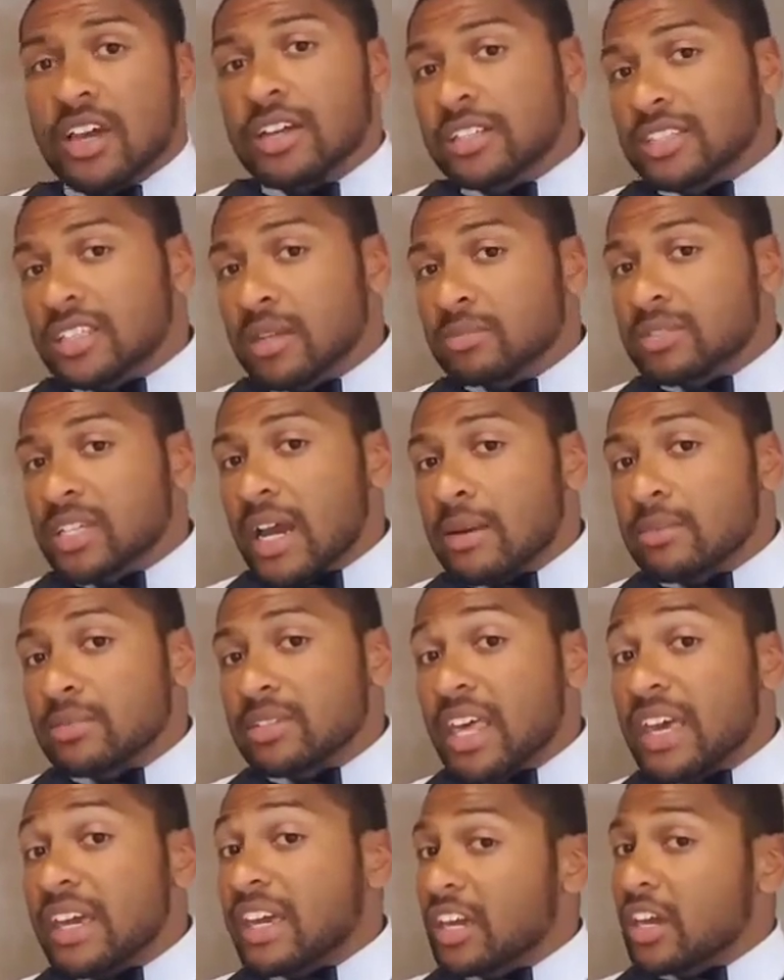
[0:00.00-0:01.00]
sometimes
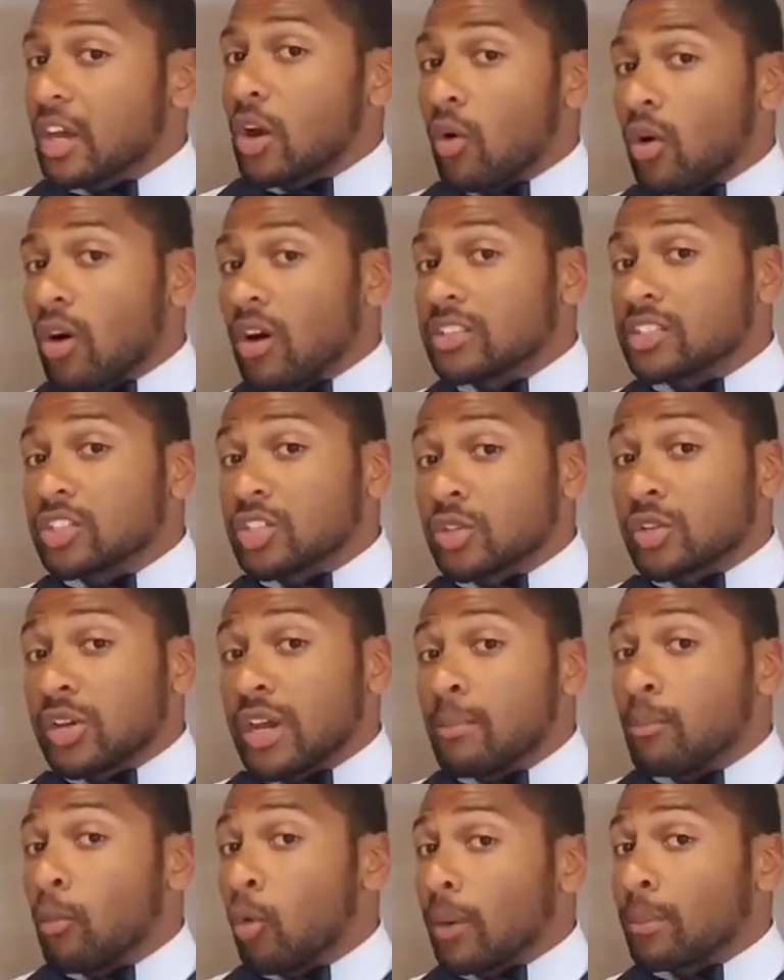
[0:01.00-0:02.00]
they can go on to
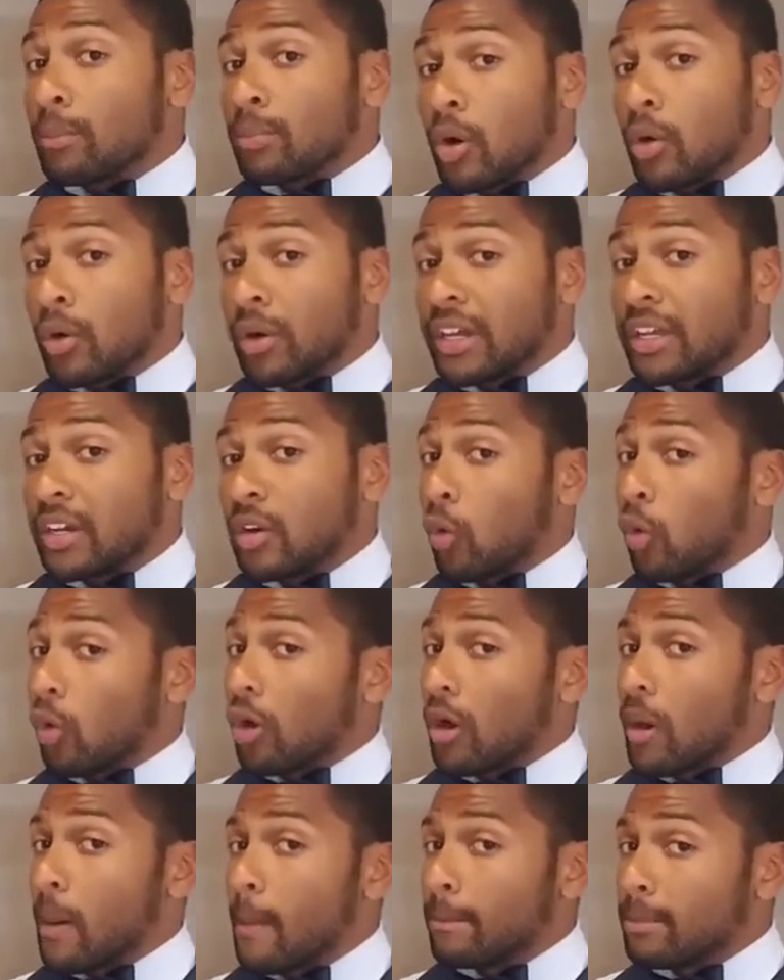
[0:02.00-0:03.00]
create more broken
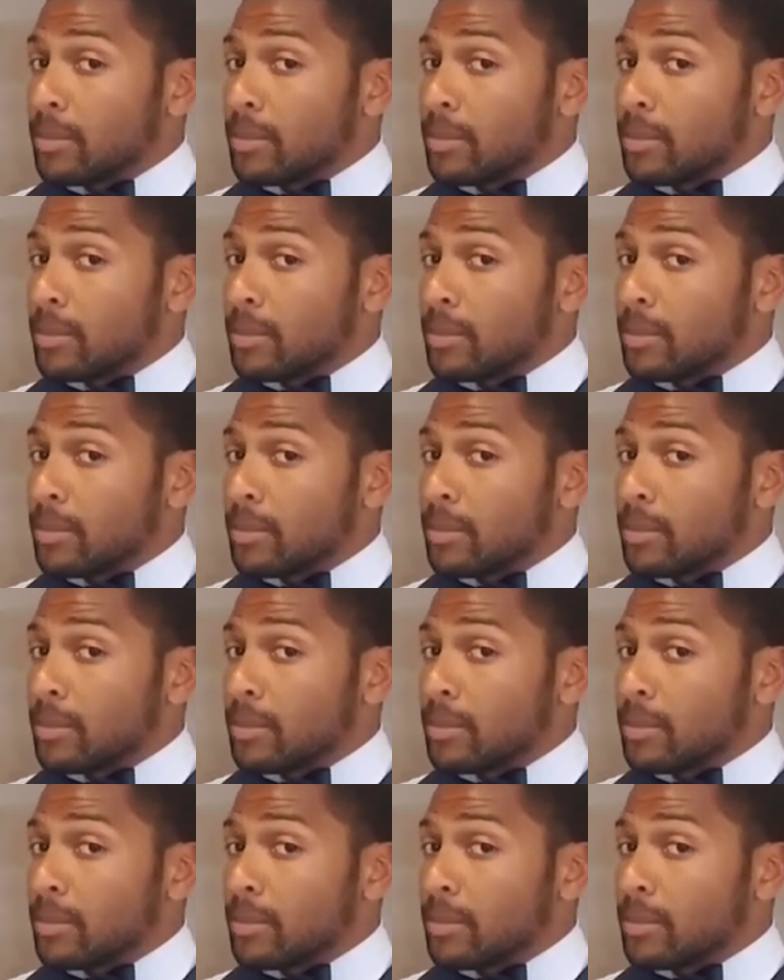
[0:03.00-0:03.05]
or